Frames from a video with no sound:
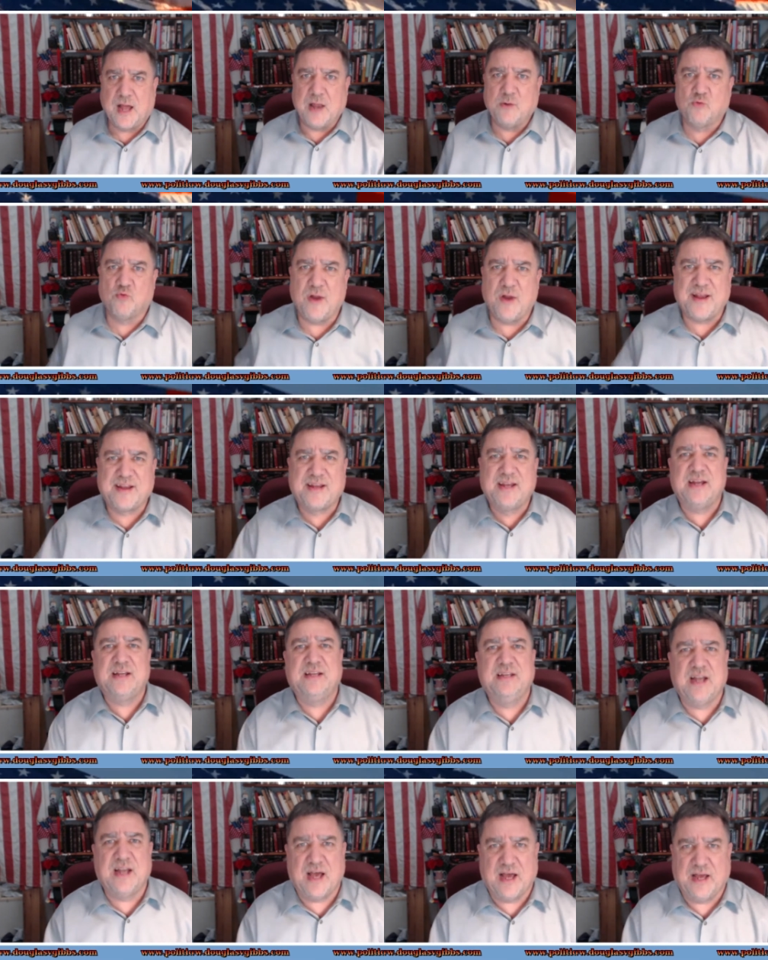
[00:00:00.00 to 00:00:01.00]
I
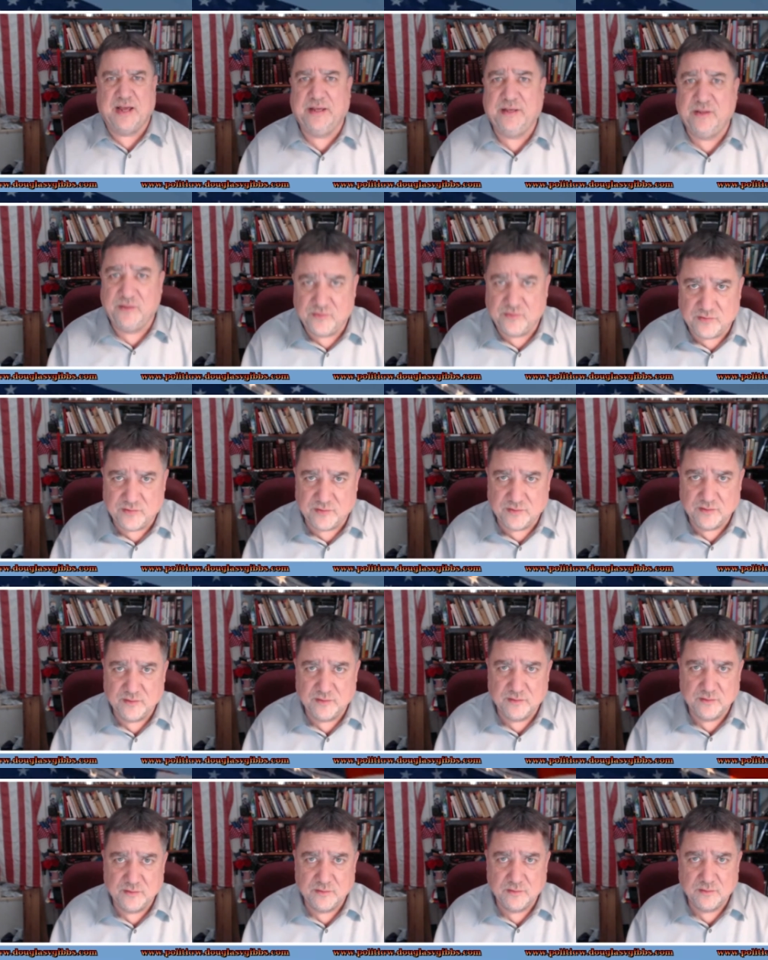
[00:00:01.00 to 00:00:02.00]
recognize
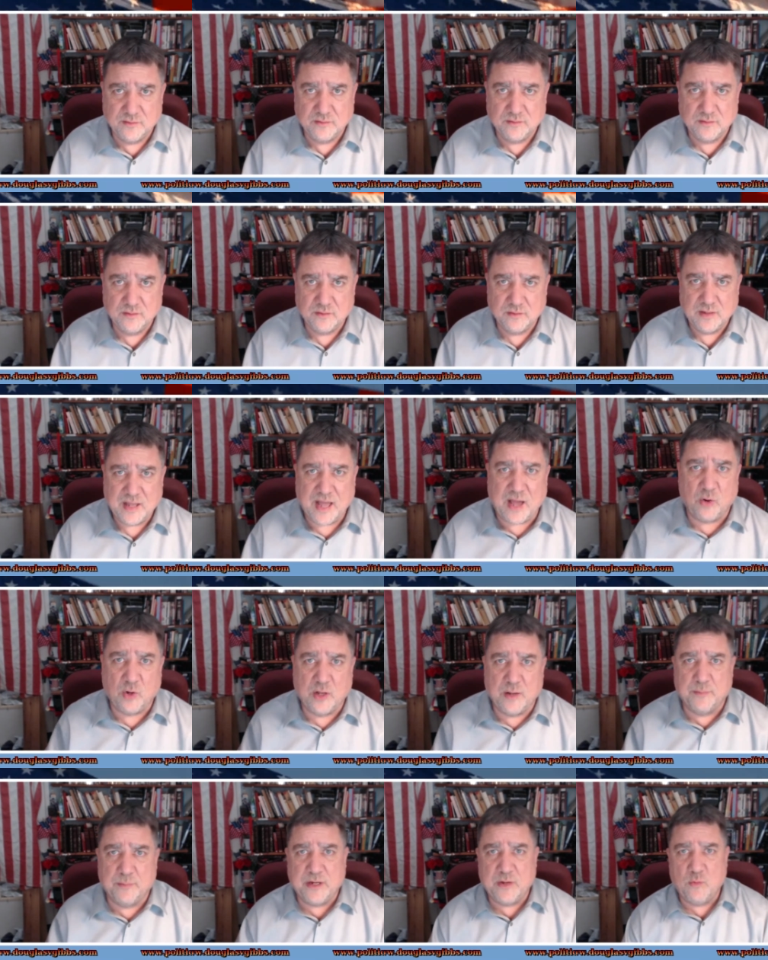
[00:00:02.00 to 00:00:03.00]
how
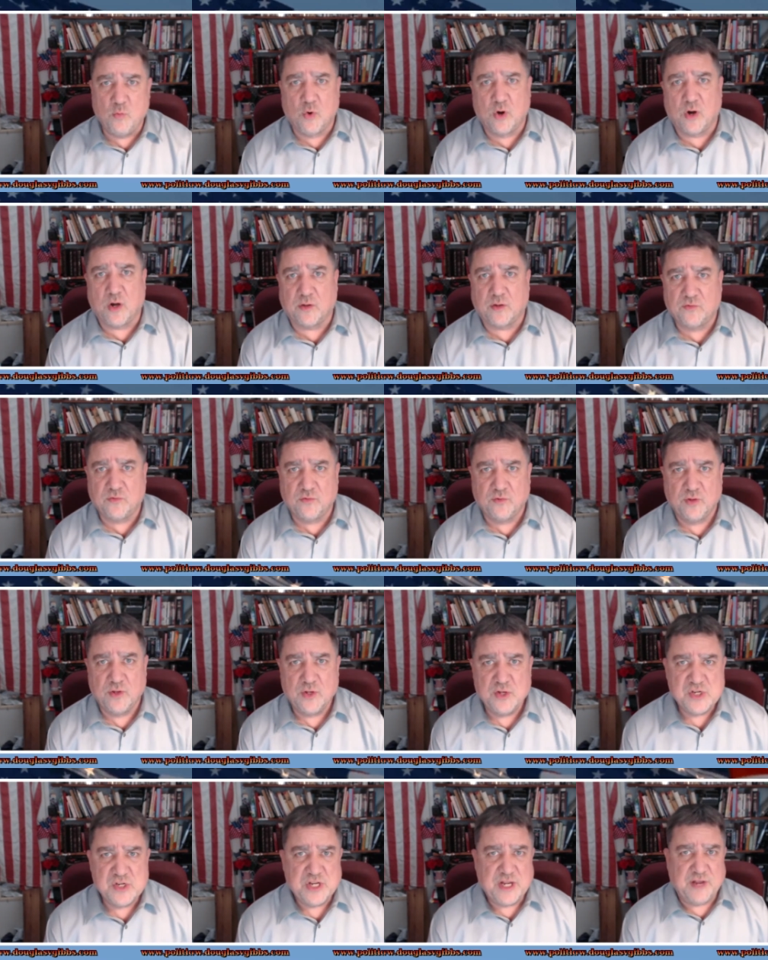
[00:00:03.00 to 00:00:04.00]
liberty works.
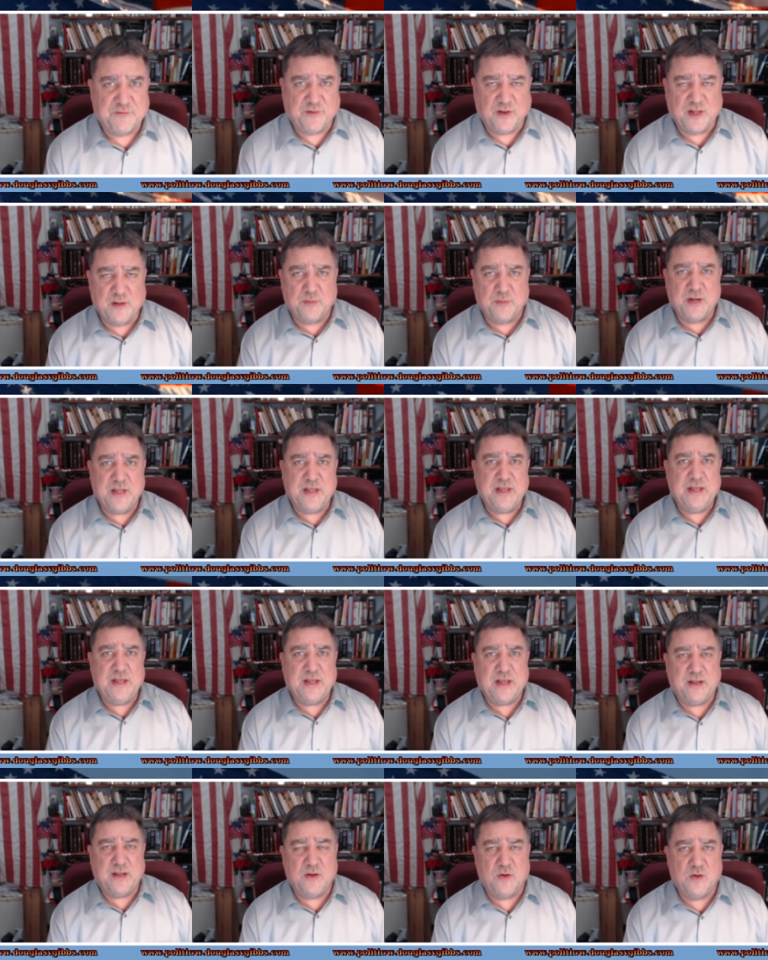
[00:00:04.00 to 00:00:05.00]
If
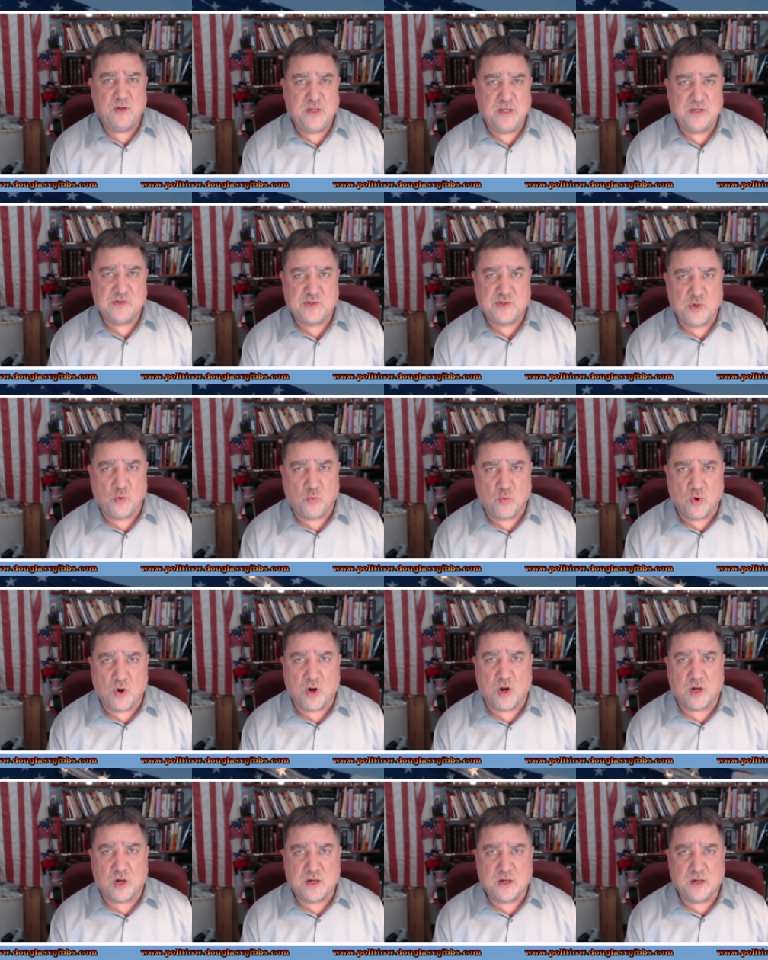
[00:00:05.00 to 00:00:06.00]
liberty is to
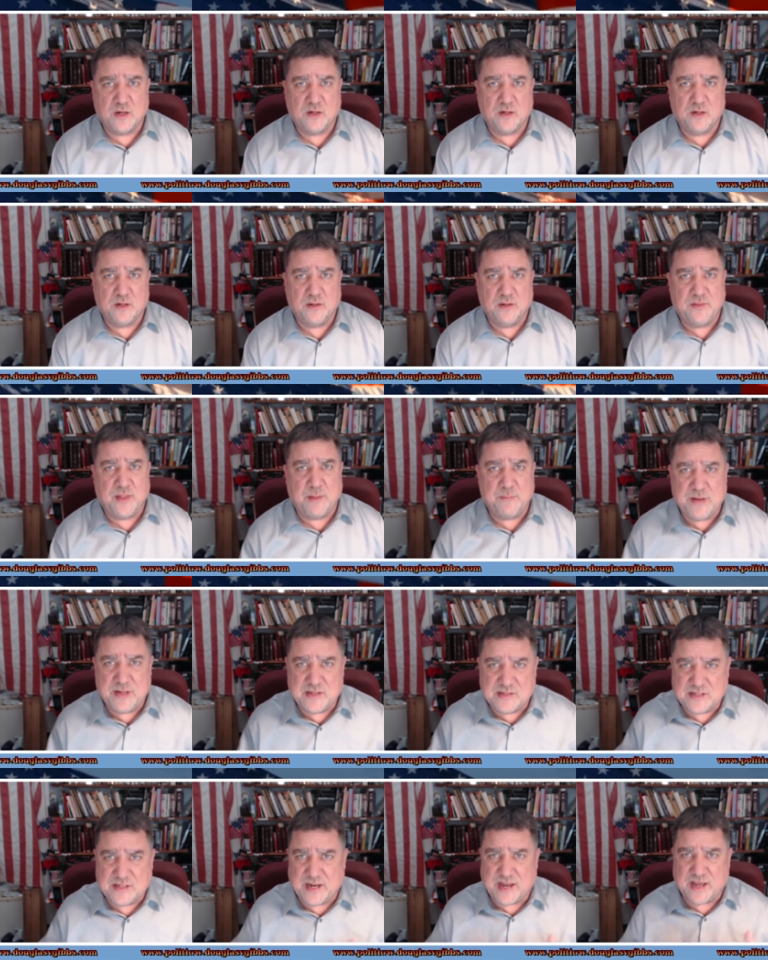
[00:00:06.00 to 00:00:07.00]
work, that
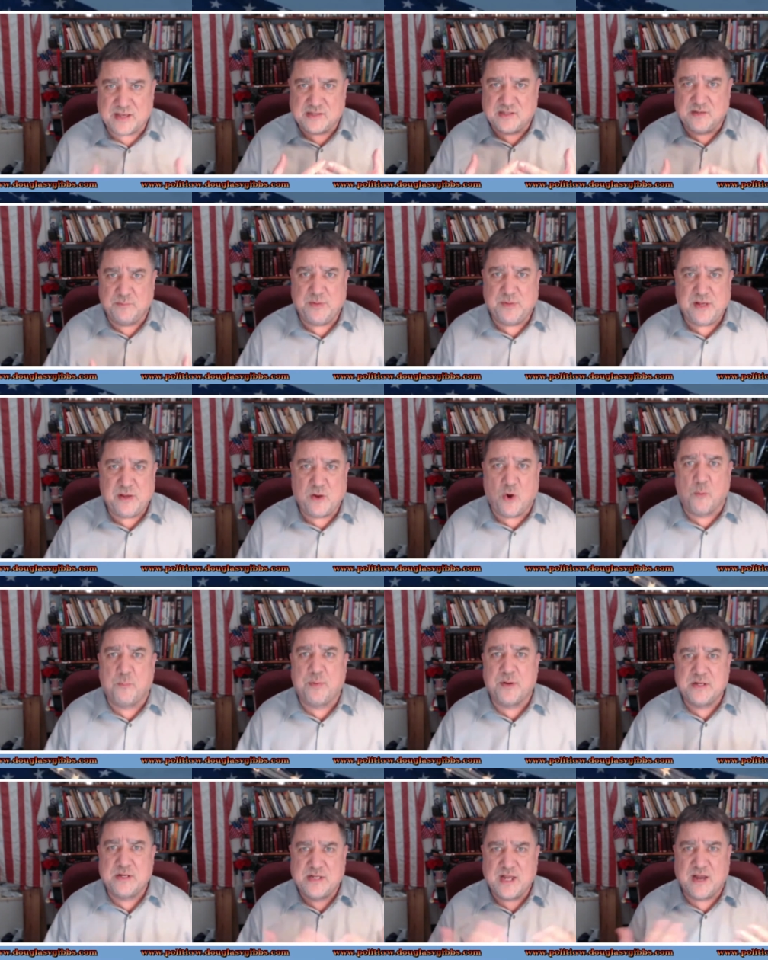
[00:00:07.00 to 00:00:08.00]
means it has to be
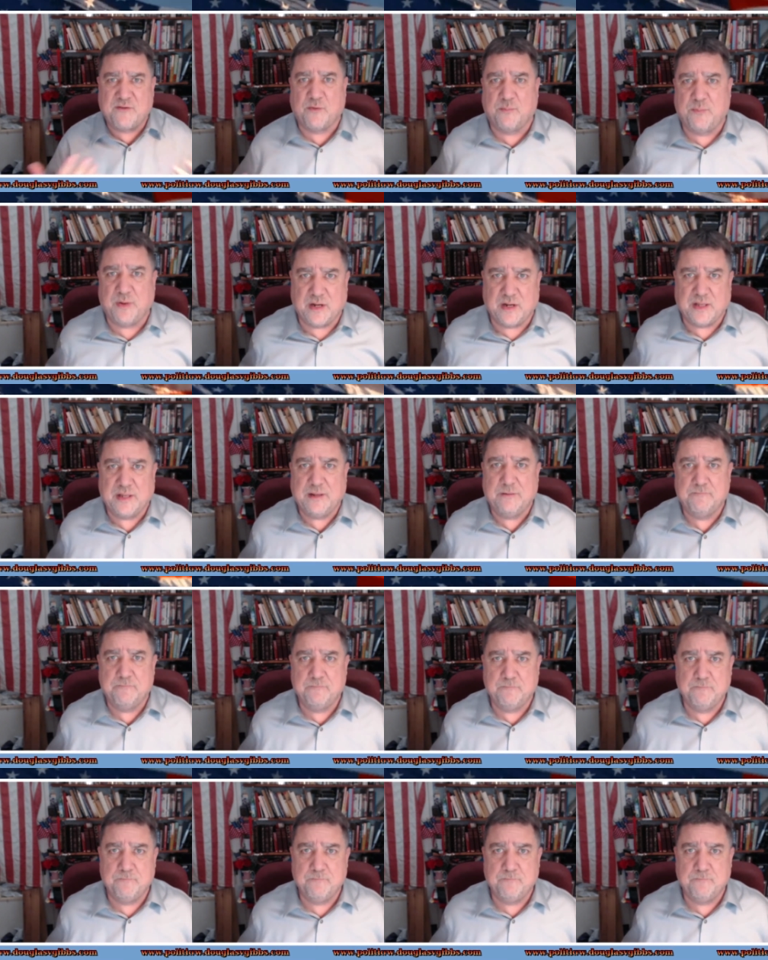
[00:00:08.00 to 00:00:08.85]
open to everybody.